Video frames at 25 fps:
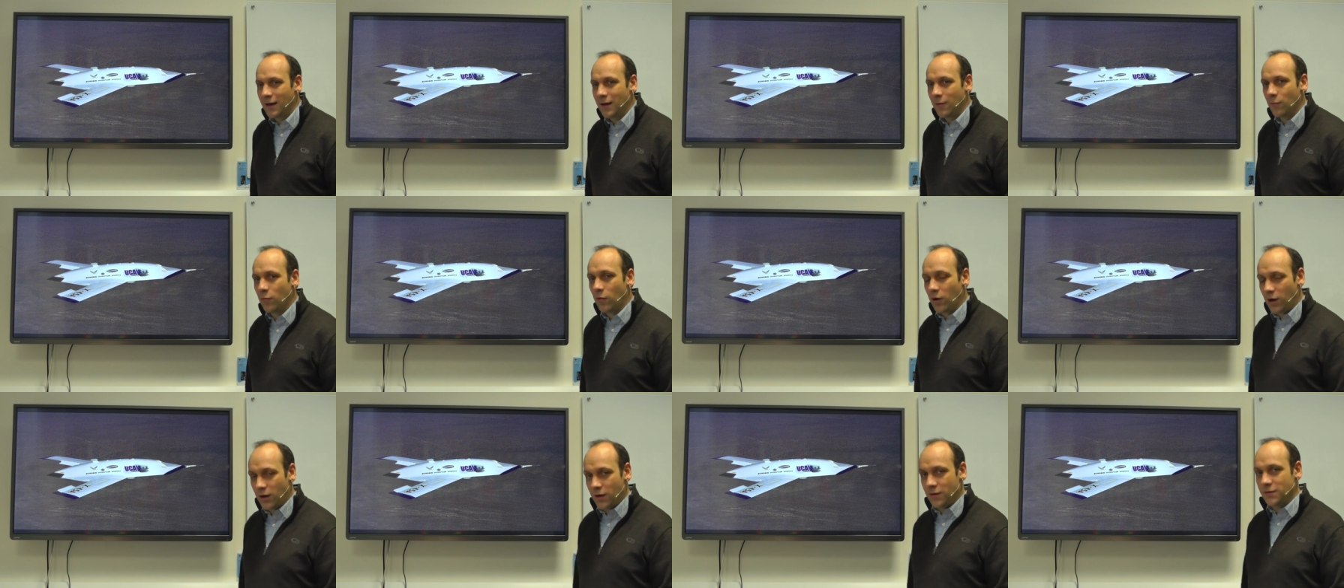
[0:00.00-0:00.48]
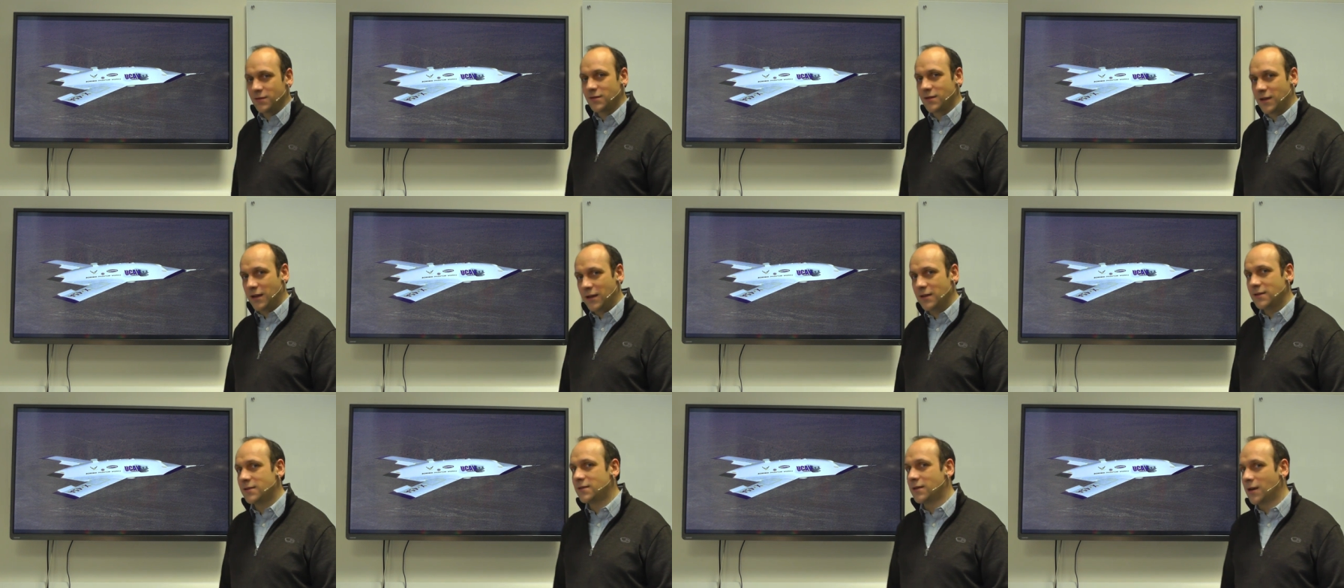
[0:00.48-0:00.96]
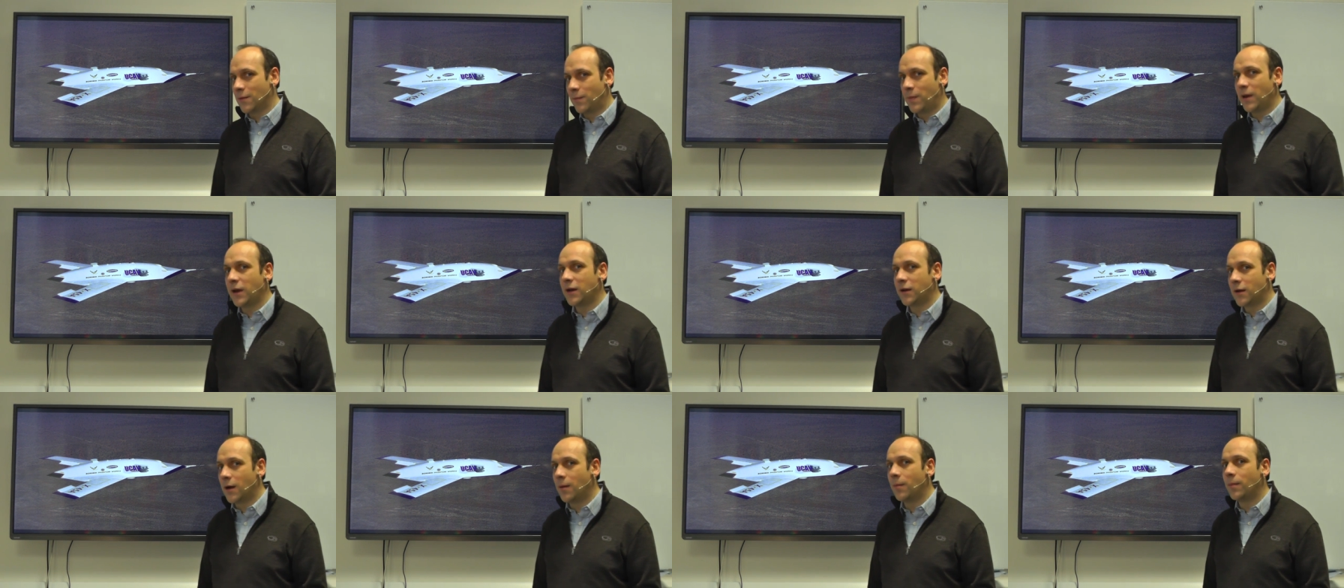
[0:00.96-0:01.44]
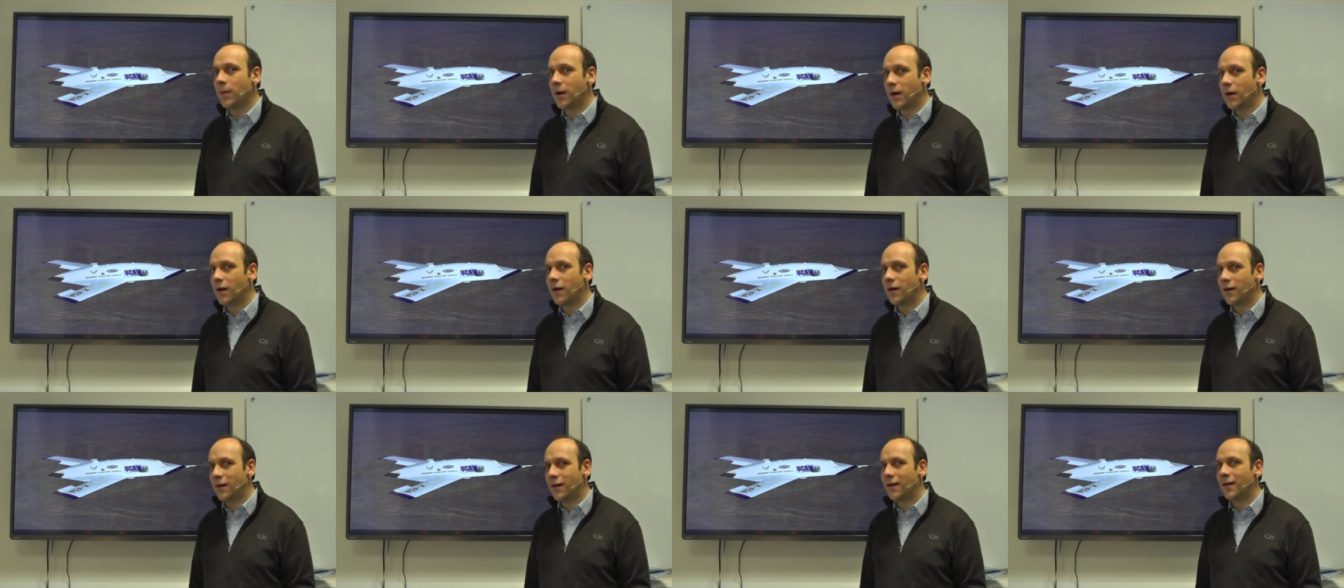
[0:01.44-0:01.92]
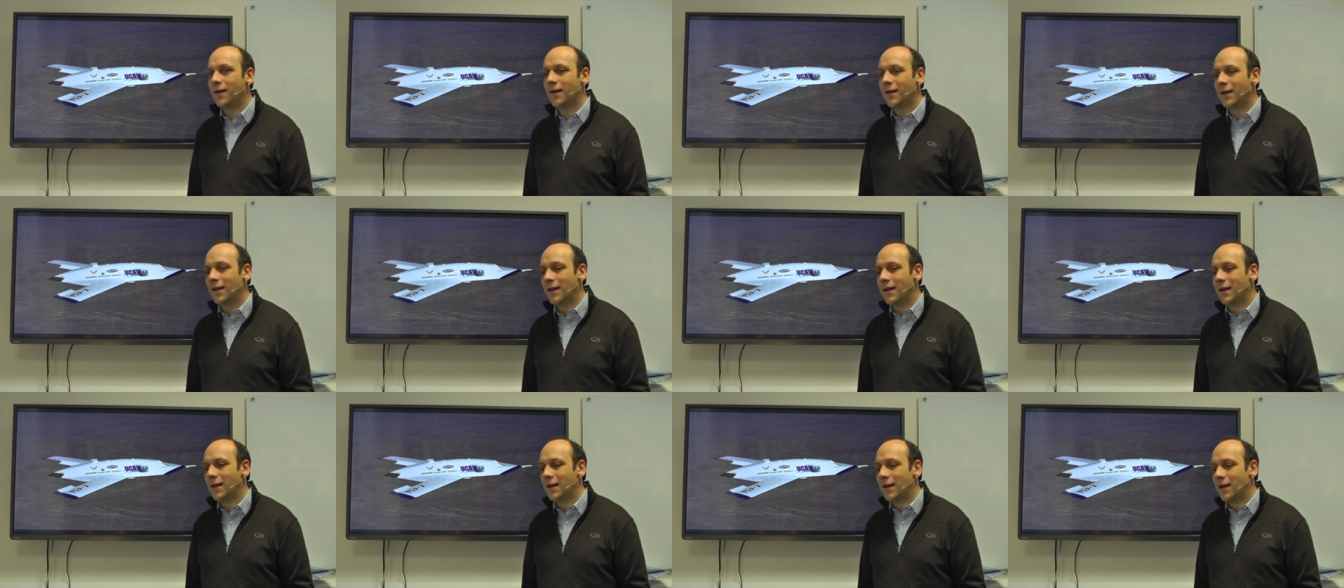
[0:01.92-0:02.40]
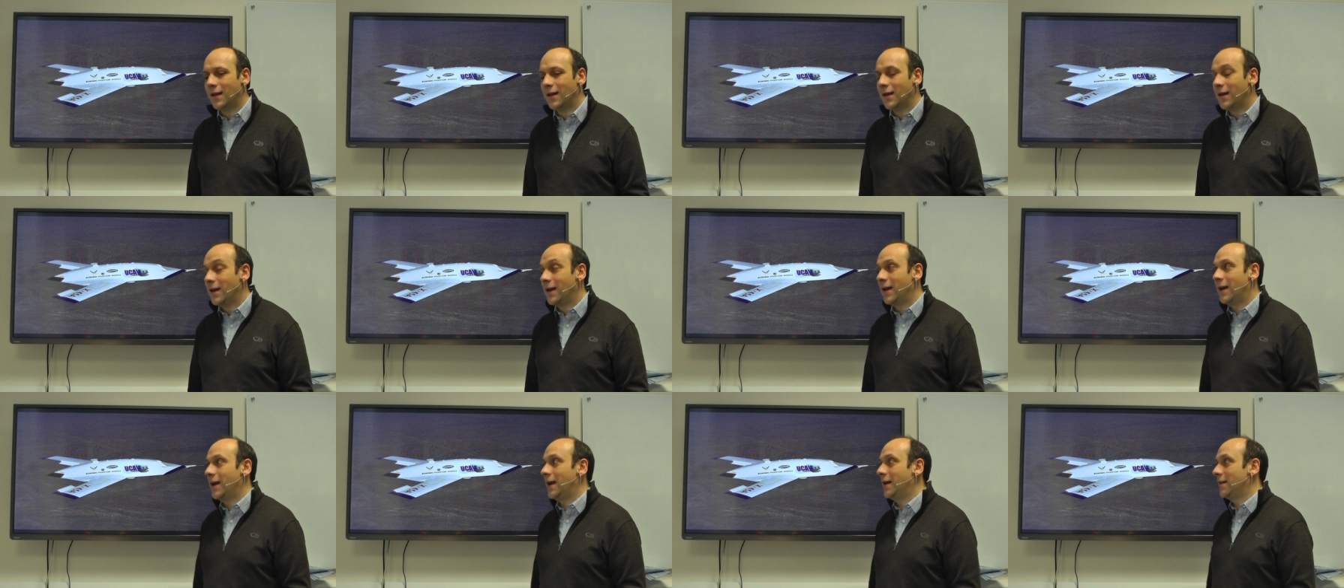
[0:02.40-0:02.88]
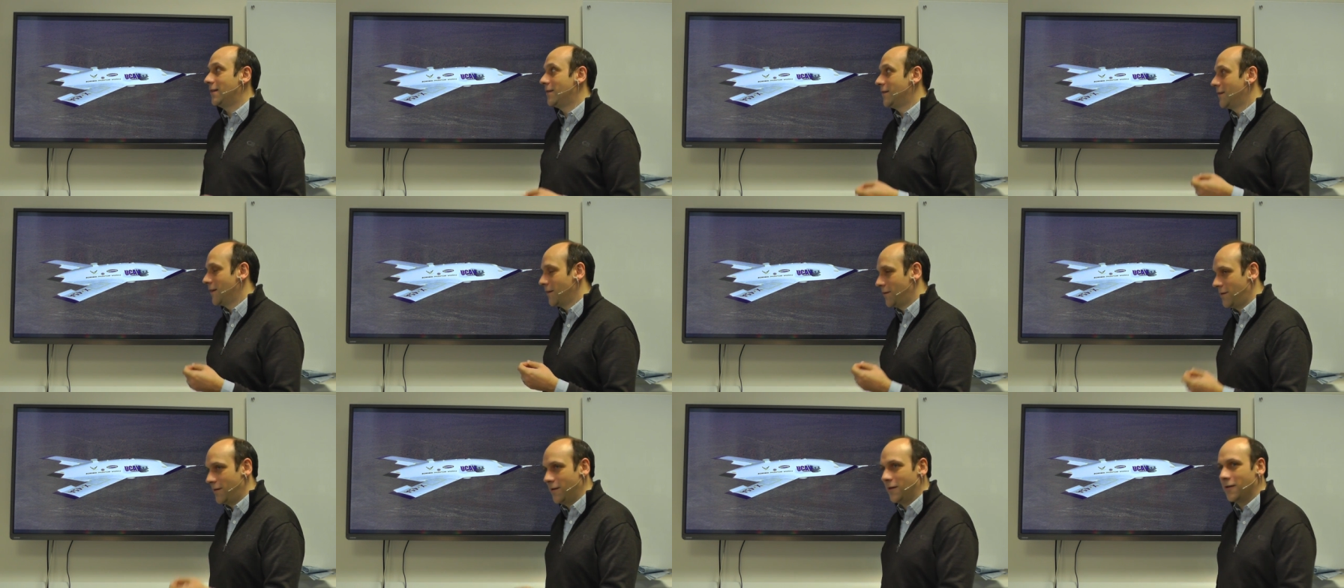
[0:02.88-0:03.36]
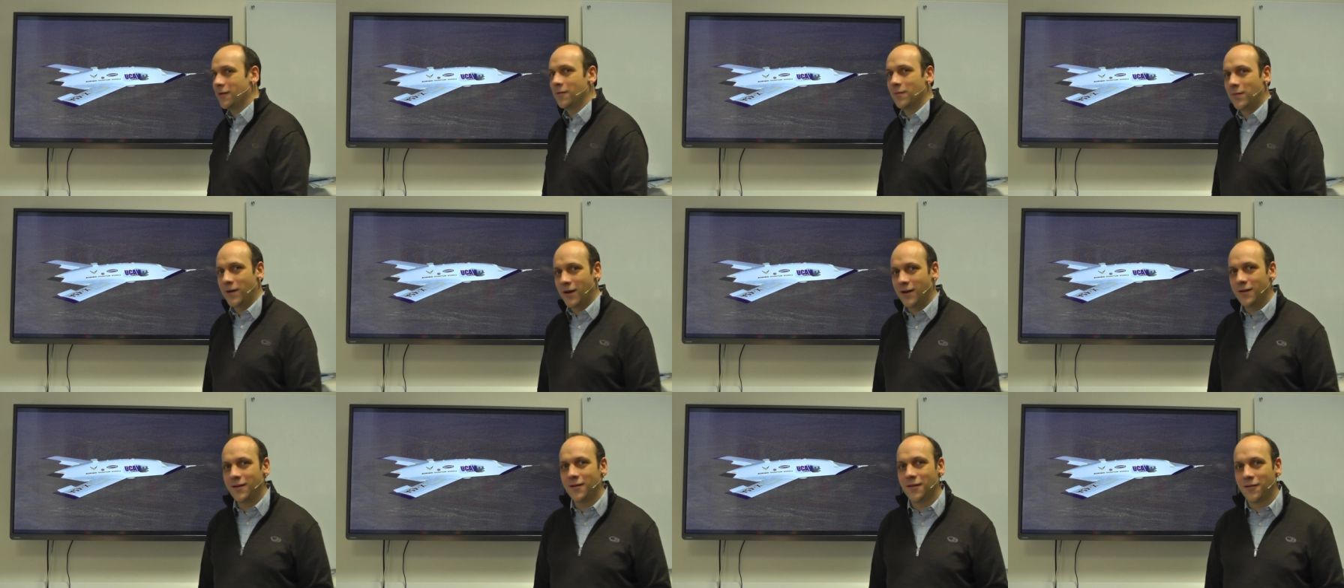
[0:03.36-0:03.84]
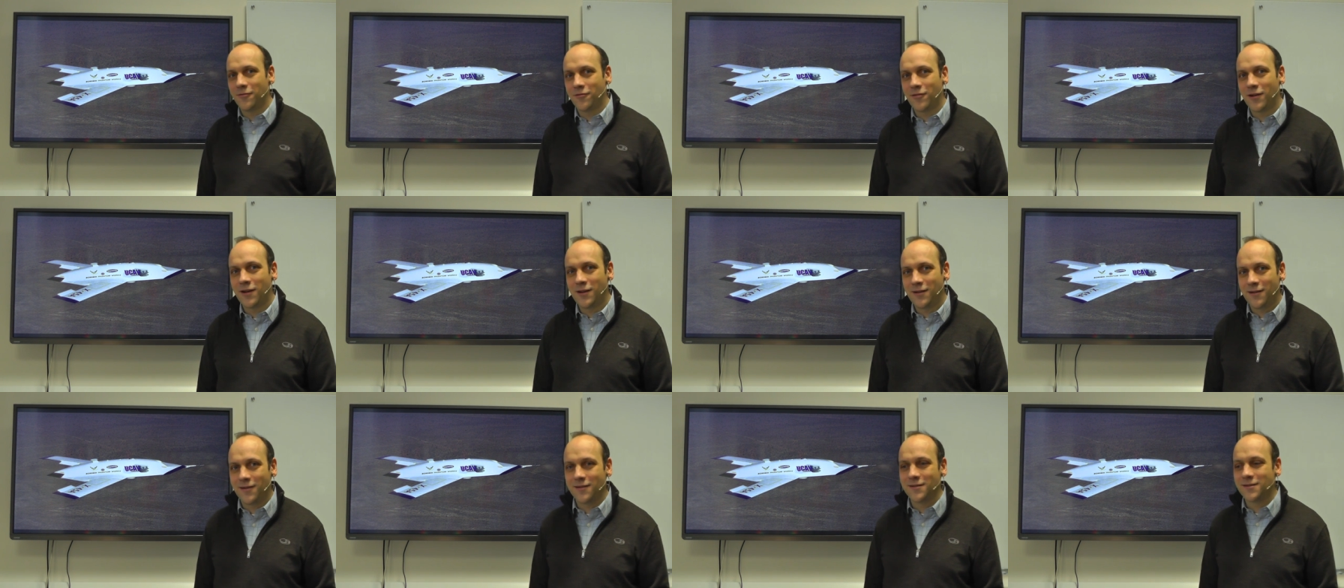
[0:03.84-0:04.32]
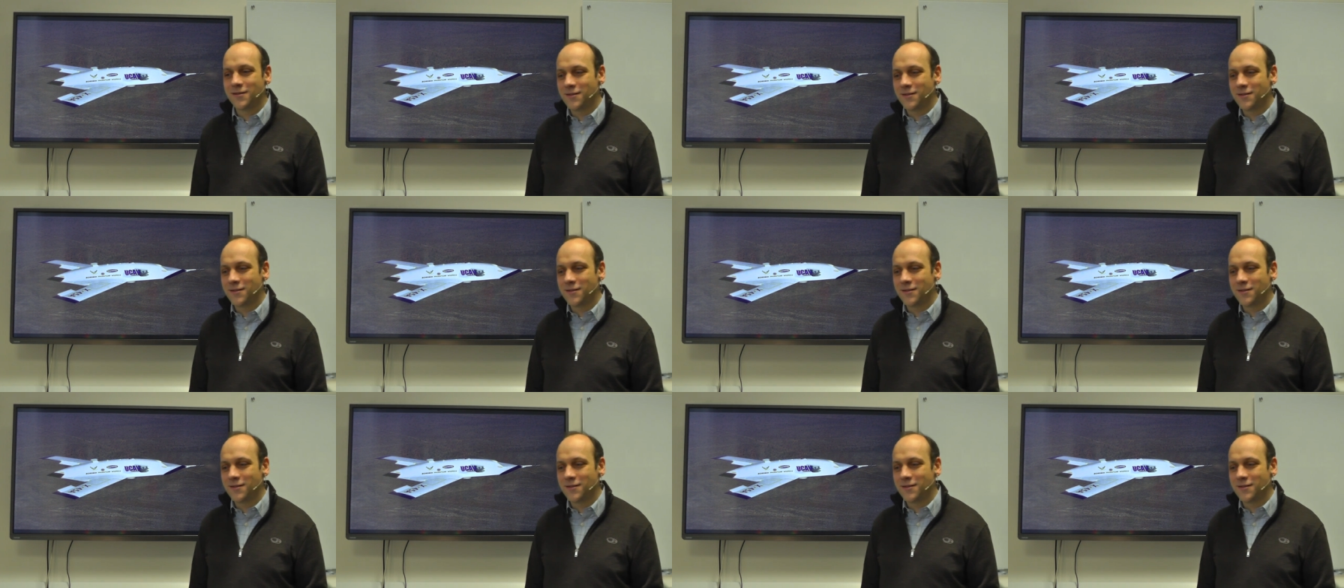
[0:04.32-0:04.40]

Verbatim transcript: whilst it's a big number, it's nothing compared to the radar